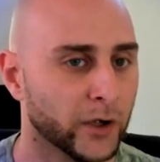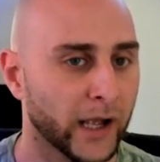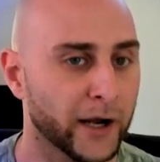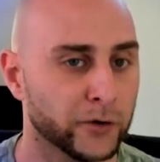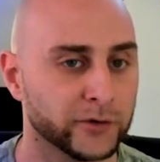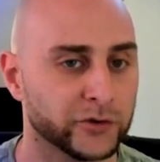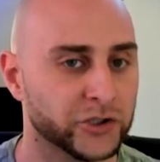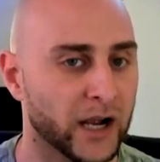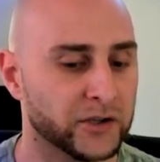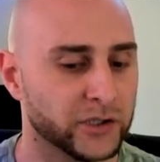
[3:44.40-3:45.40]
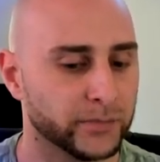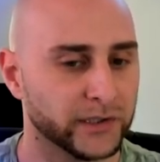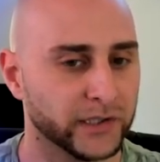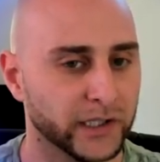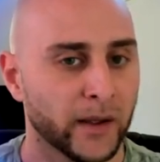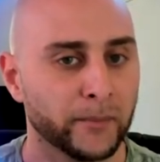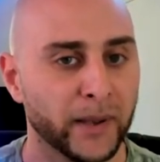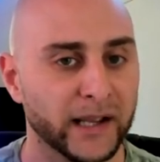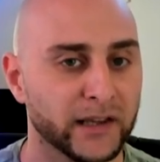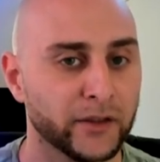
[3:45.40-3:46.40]
head over to ChatGPT,
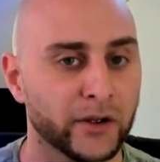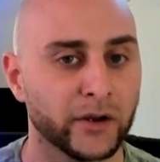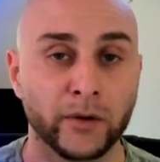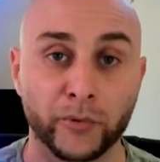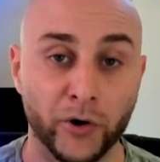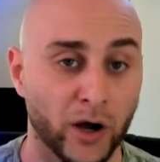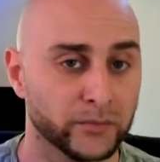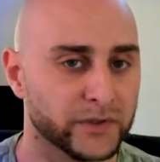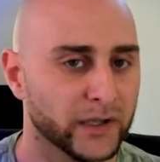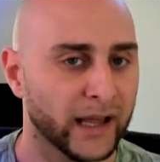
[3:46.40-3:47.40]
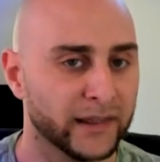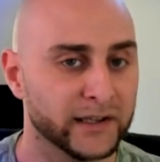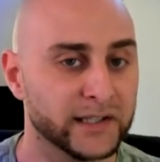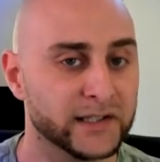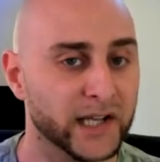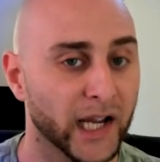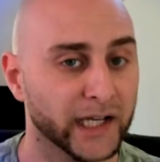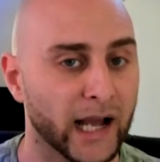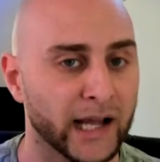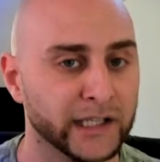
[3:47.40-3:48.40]
paste the prompt, and this is
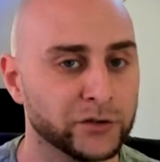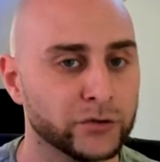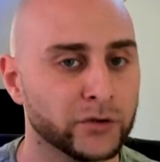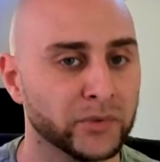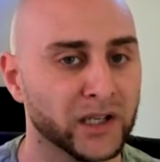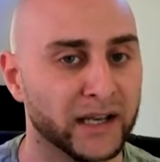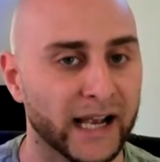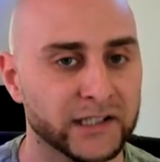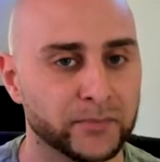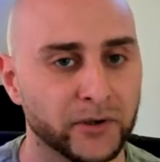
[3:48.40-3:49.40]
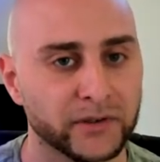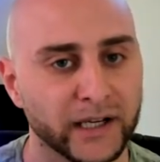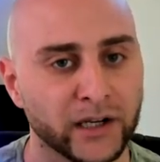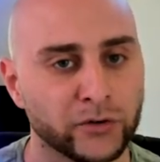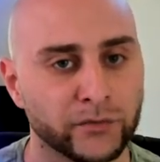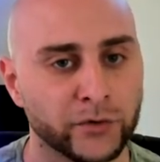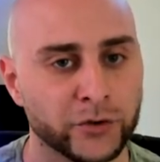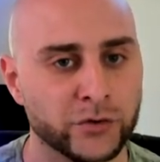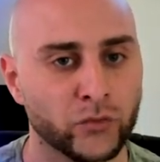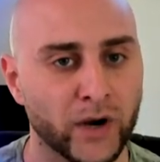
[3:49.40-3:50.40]
saying, I need you to be an expert in
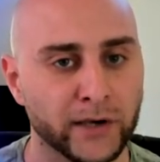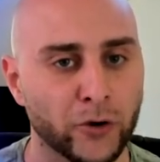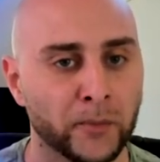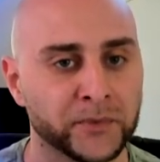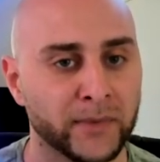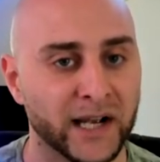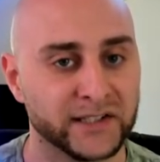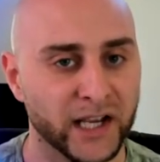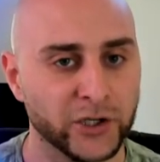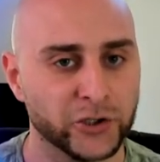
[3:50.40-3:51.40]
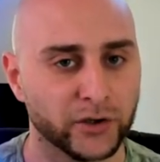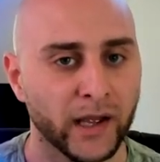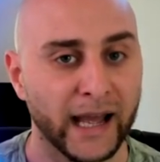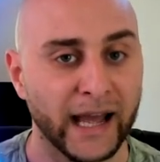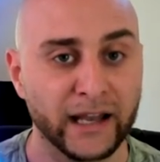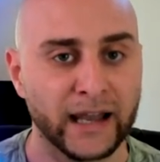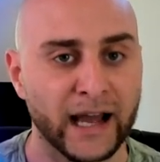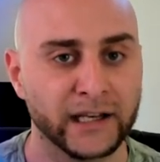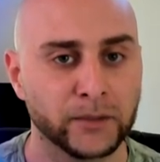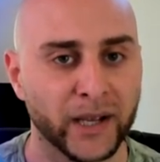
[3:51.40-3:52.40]
conversion rate optimization and
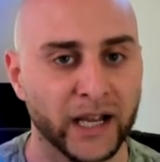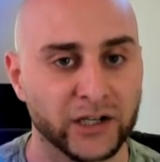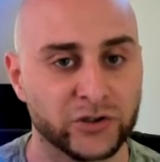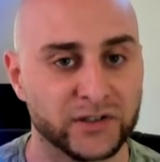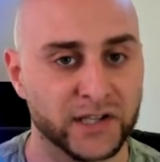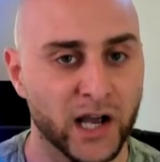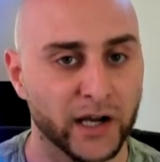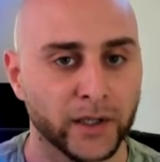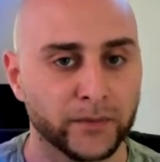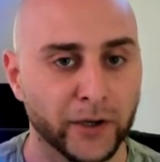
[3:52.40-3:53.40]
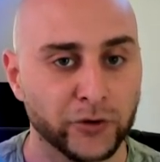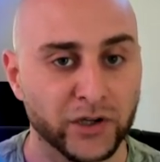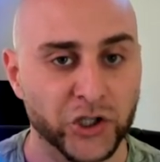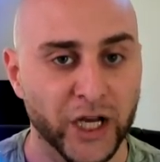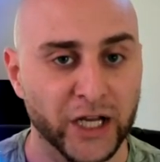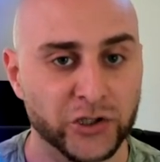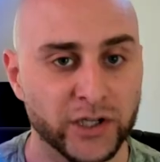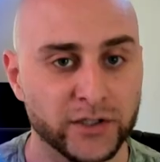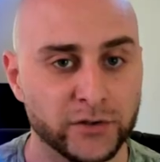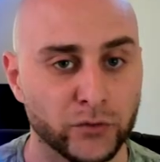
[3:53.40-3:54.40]
landing page design. Now you can change
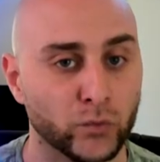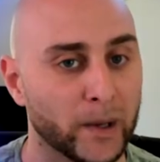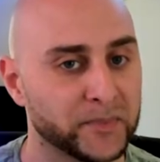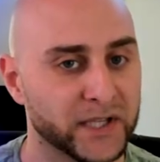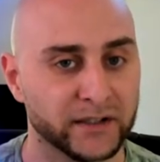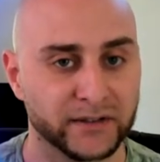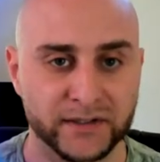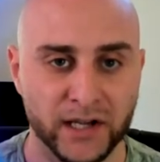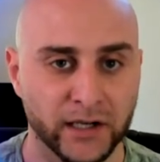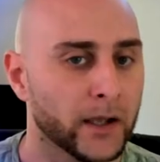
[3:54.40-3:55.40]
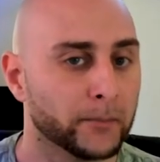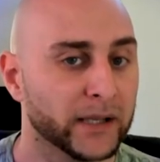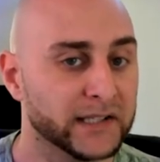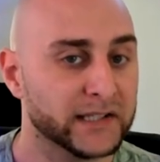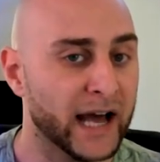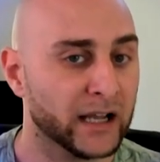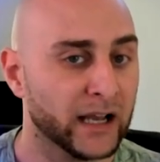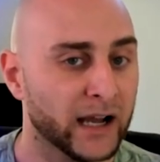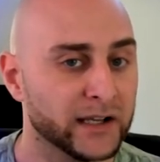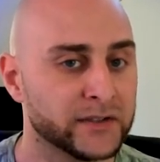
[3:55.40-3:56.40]
this to website design. Please
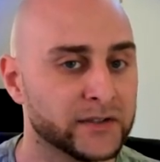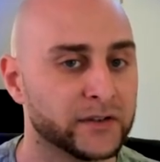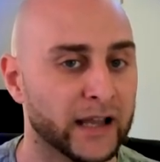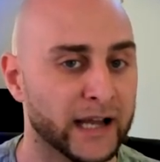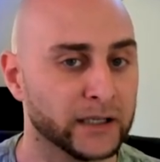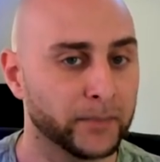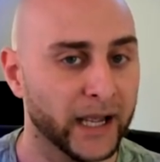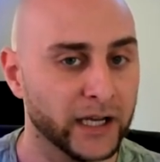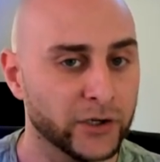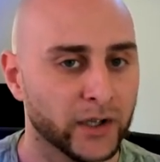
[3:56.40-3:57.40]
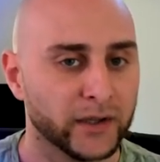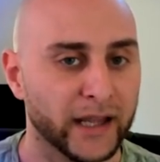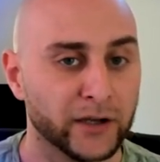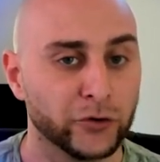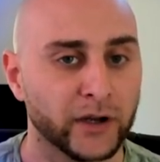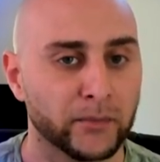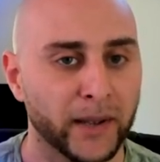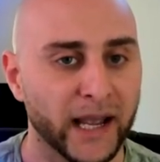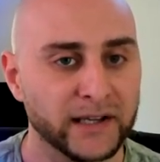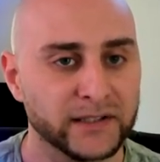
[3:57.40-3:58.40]
analyze the landing page, then you can
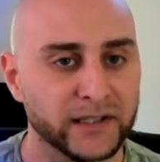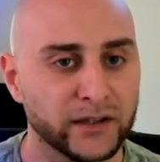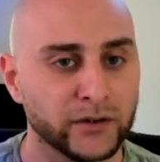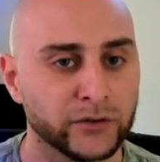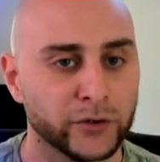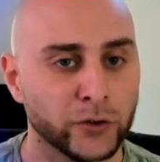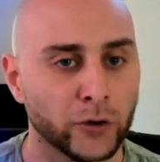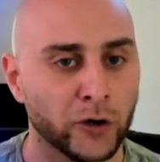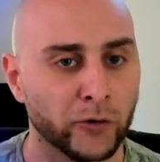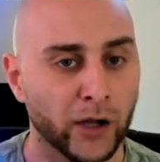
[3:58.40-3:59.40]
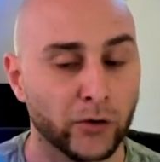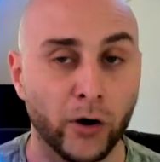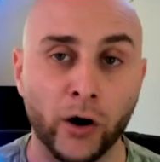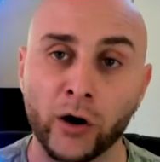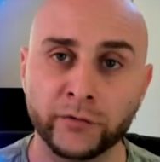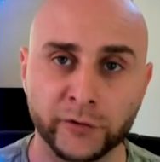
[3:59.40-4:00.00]
paste in the URL of your